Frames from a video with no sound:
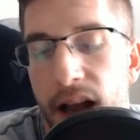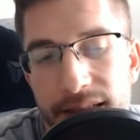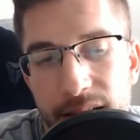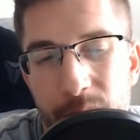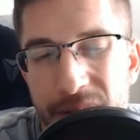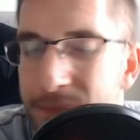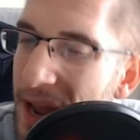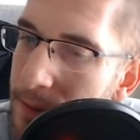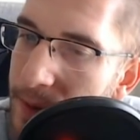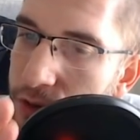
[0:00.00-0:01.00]
I think we
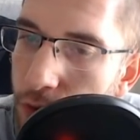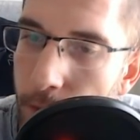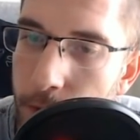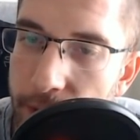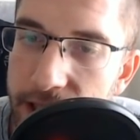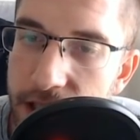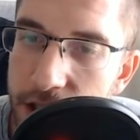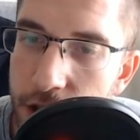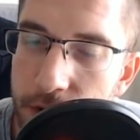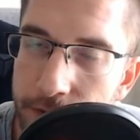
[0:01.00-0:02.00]
maybe drop Luigi
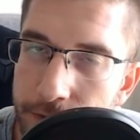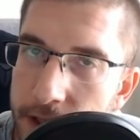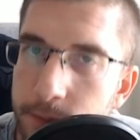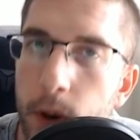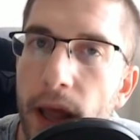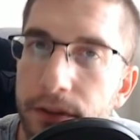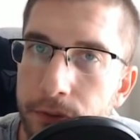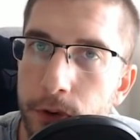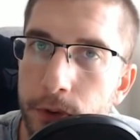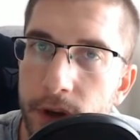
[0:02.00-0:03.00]
Jr. for this
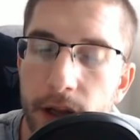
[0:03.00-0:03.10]
playthrough.